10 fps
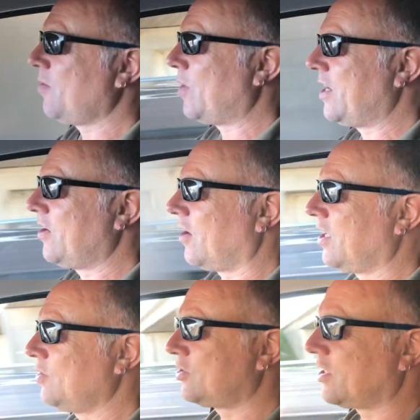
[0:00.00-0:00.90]
when you're not
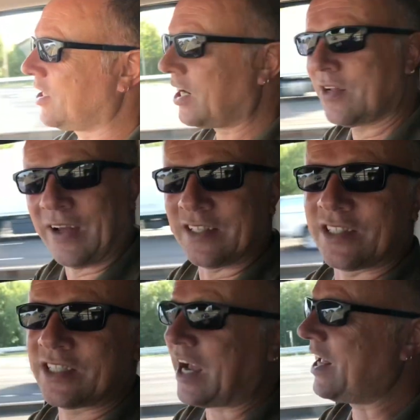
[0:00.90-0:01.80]
used to kind of
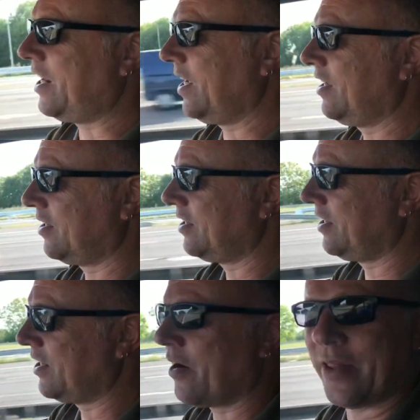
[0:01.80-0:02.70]
entertaining,
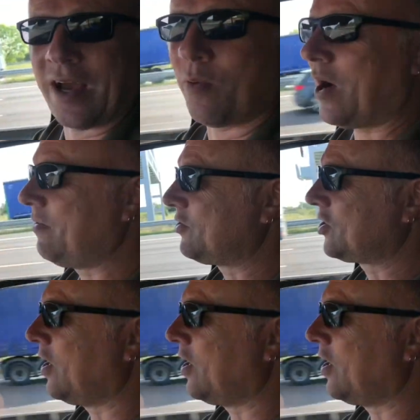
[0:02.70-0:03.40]
in that way for so